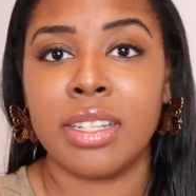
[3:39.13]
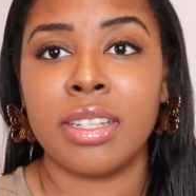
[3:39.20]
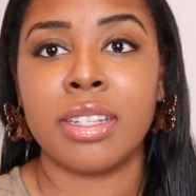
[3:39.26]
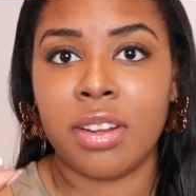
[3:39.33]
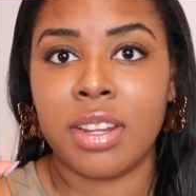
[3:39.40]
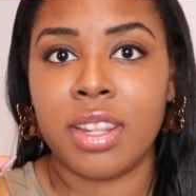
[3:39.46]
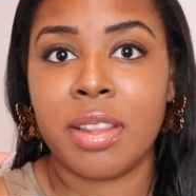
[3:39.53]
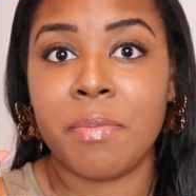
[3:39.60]

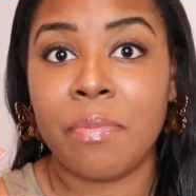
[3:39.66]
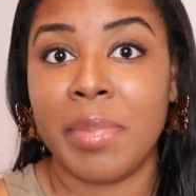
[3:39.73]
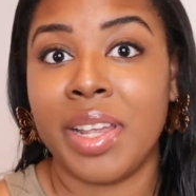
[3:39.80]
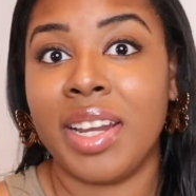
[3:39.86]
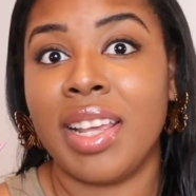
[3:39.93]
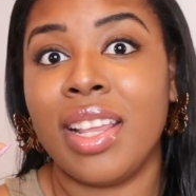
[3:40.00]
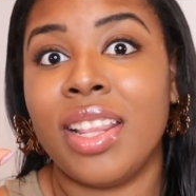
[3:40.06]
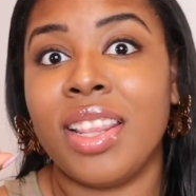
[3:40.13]
And the
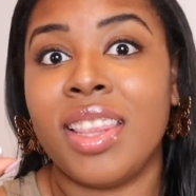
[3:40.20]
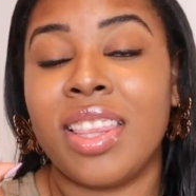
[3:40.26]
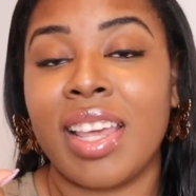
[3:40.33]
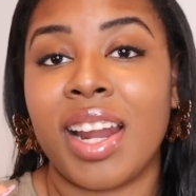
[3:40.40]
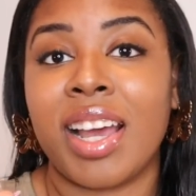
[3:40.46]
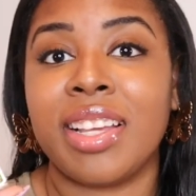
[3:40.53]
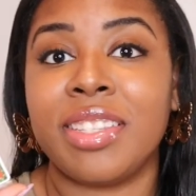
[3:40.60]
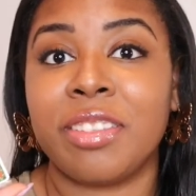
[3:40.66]
minute
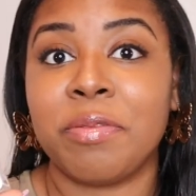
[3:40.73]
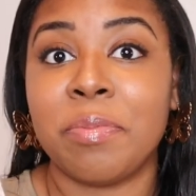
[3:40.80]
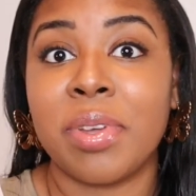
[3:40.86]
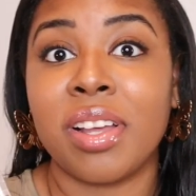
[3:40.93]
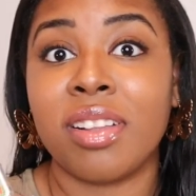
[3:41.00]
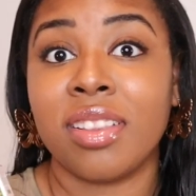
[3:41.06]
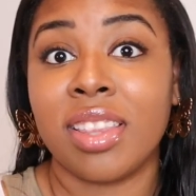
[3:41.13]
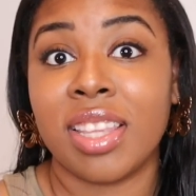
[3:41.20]
that I
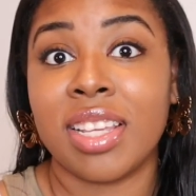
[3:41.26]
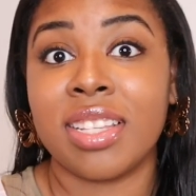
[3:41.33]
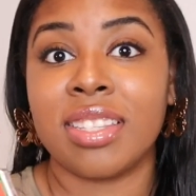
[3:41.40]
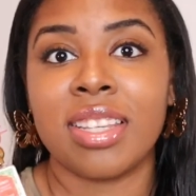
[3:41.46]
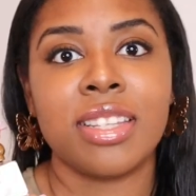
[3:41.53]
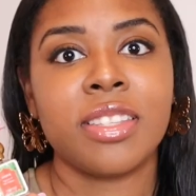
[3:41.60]
smelled this,